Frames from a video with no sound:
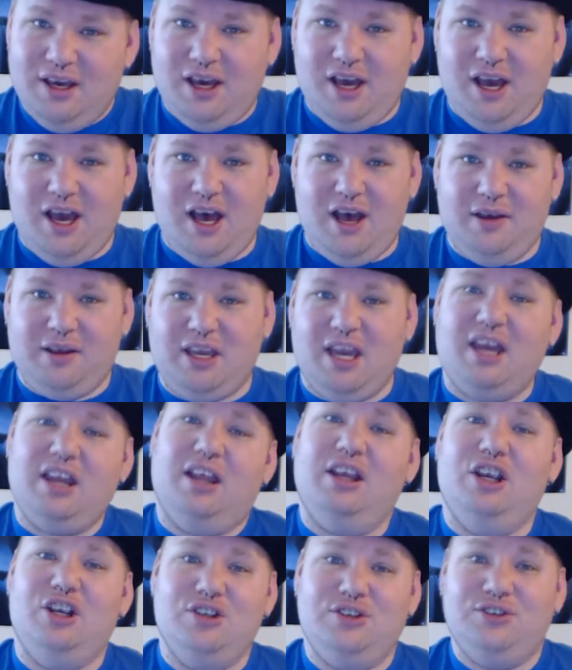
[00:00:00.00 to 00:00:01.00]
Kind of
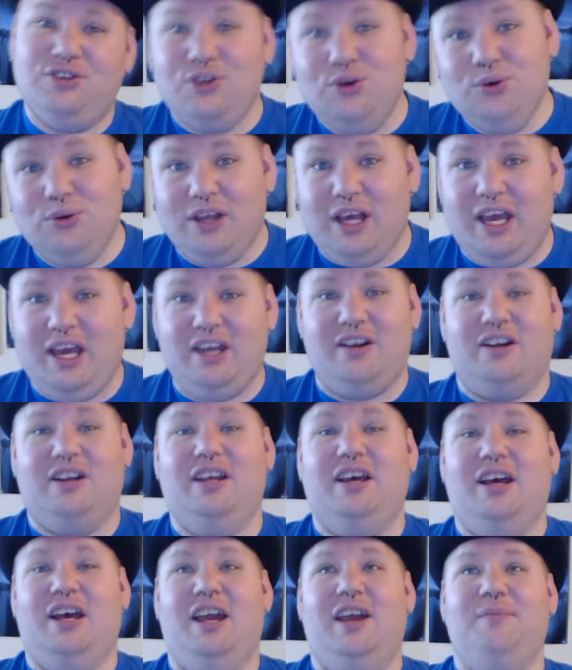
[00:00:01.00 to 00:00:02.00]
like your
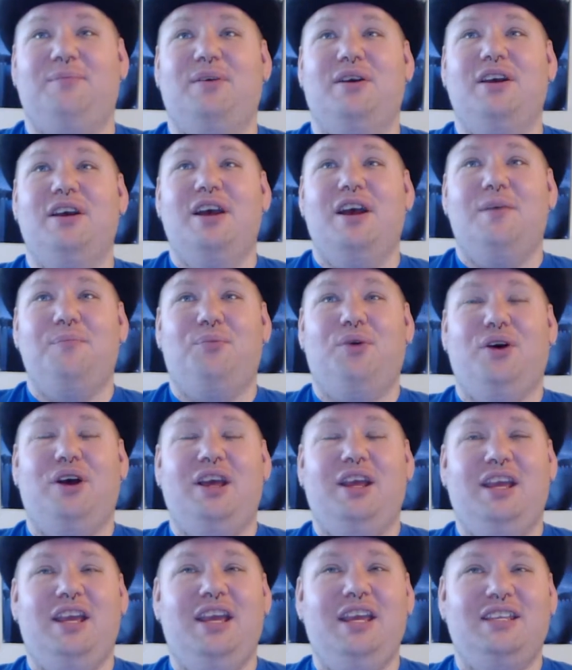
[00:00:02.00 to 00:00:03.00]
Zoolander type.
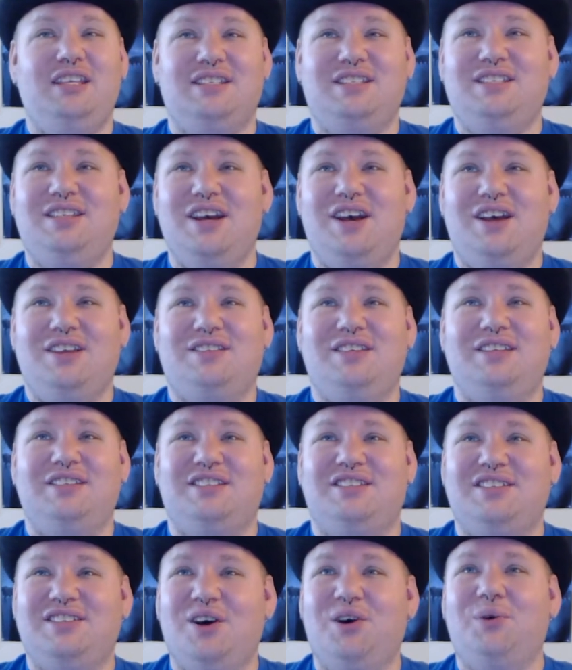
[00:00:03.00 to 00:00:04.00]
But he just does it
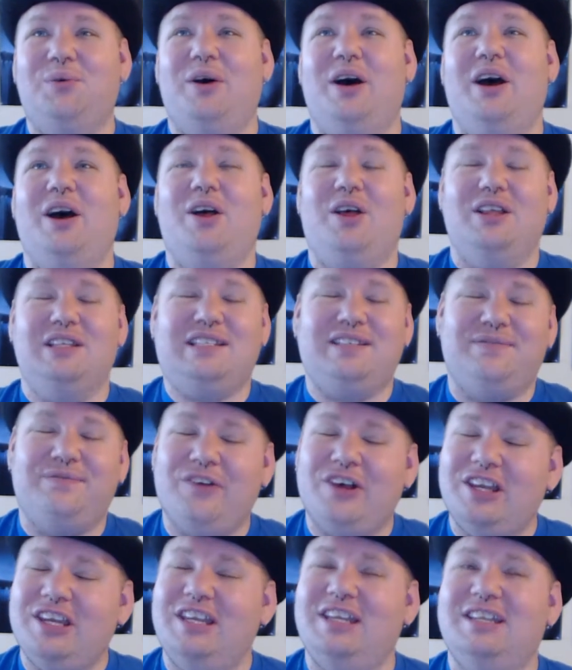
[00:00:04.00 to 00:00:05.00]
so well. It's
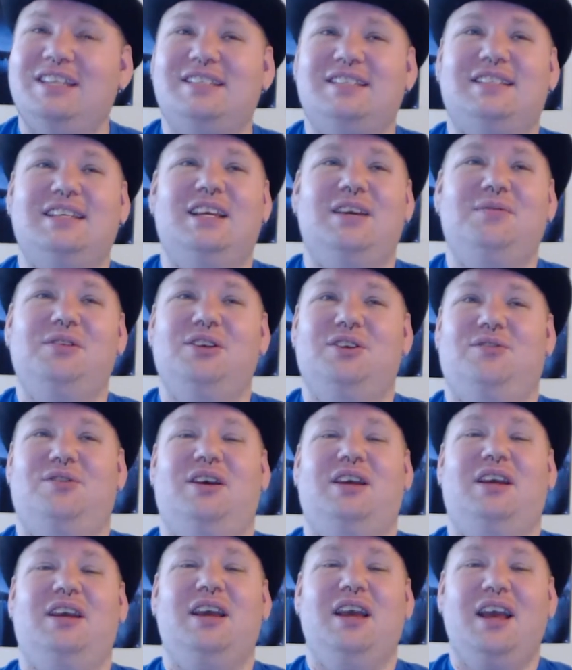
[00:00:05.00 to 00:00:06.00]
funny to see him do
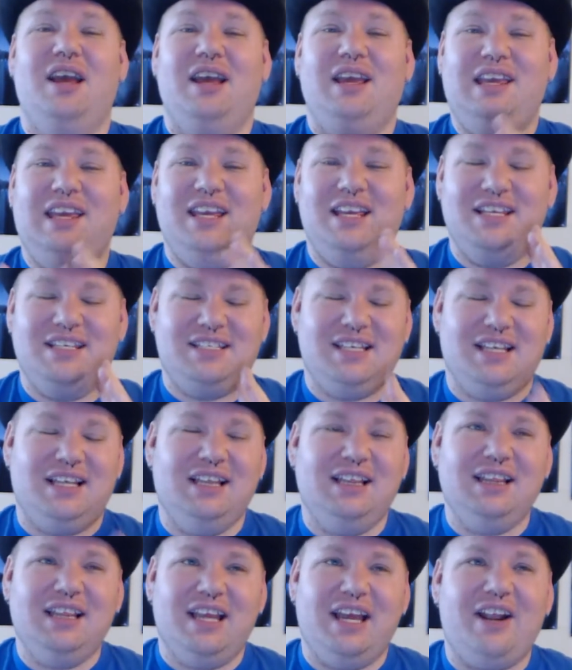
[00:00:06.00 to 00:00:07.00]
it. He is
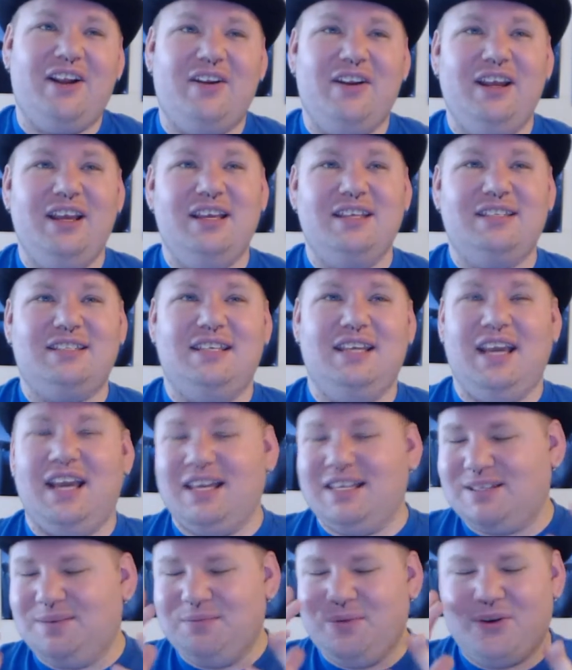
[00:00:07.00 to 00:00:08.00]
hilarious. He
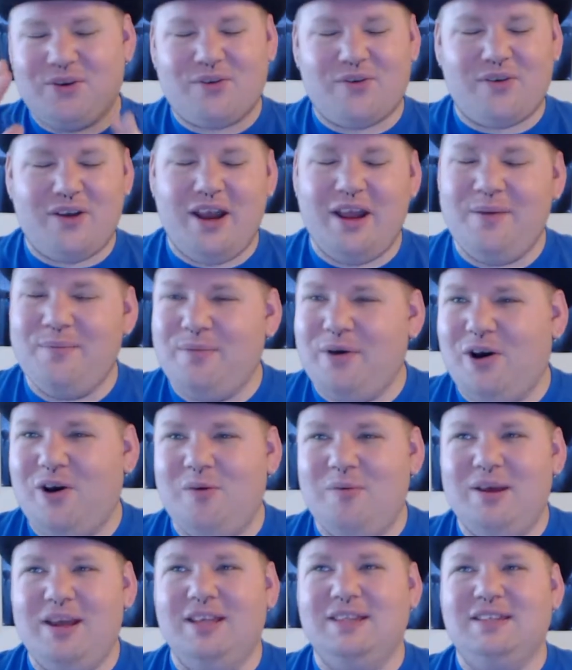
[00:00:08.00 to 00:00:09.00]
has some great
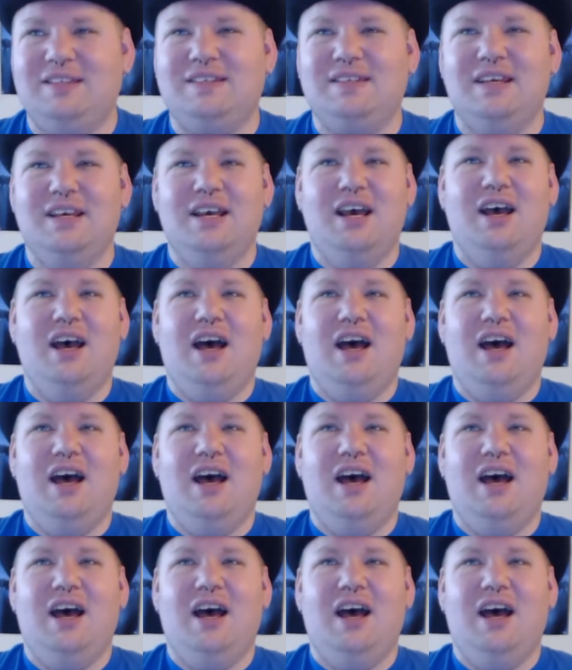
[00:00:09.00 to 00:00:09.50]
moments.